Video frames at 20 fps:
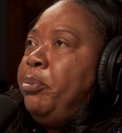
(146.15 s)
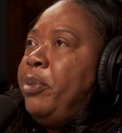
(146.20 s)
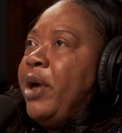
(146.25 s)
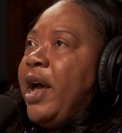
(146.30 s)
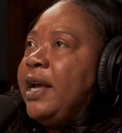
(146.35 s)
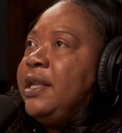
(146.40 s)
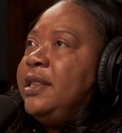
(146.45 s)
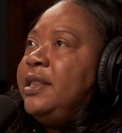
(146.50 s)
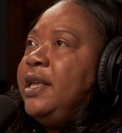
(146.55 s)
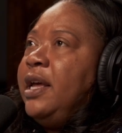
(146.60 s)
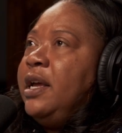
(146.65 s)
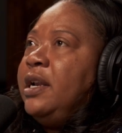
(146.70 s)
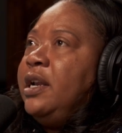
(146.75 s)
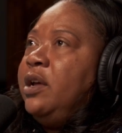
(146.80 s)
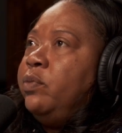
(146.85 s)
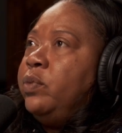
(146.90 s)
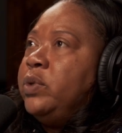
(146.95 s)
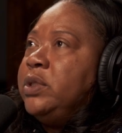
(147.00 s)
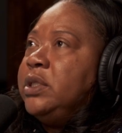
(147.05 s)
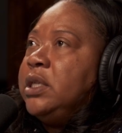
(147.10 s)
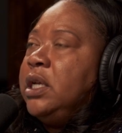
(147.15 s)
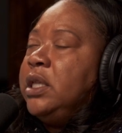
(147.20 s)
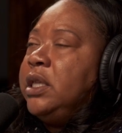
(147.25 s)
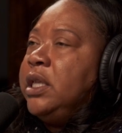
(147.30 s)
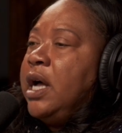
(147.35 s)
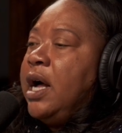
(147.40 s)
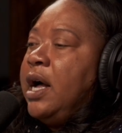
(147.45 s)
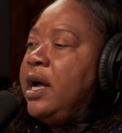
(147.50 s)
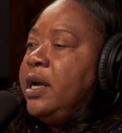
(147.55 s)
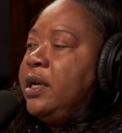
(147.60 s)
Back then it was a
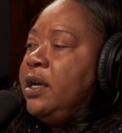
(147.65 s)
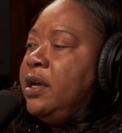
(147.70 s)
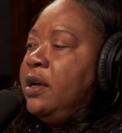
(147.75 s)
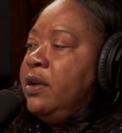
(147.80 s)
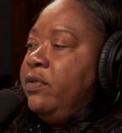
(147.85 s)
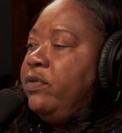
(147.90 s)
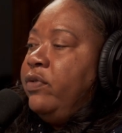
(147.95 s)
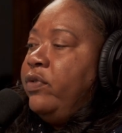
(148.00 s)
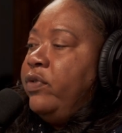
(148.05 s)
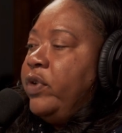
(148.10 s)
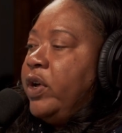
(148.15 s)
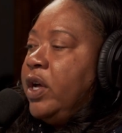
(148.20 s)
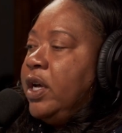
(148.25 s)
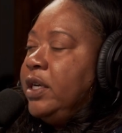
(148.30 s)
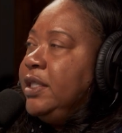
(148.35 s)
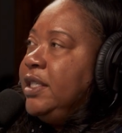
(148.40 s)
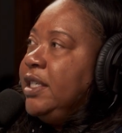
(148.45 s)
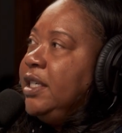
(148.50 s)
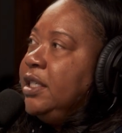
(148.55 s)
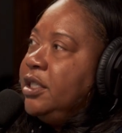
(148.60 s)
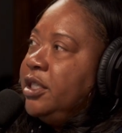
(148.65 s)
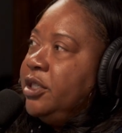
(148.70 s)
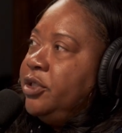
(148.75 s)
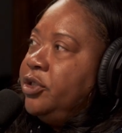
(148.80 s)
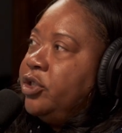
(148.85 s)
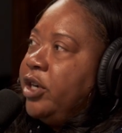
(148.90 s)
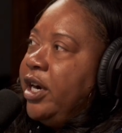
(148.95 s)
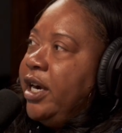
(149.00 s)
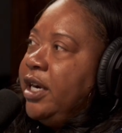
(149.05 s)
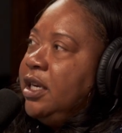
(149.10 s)
lot of teaching,
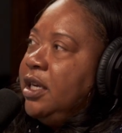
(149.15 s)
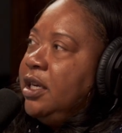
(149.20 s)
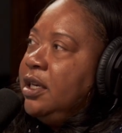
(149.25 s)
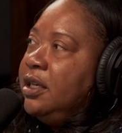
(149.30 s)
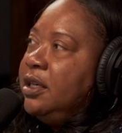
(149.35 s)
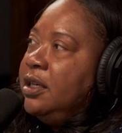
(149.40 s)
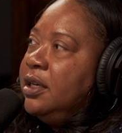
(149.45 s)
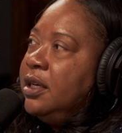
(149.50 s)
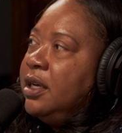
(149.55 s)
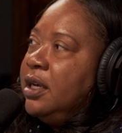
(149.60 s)
training,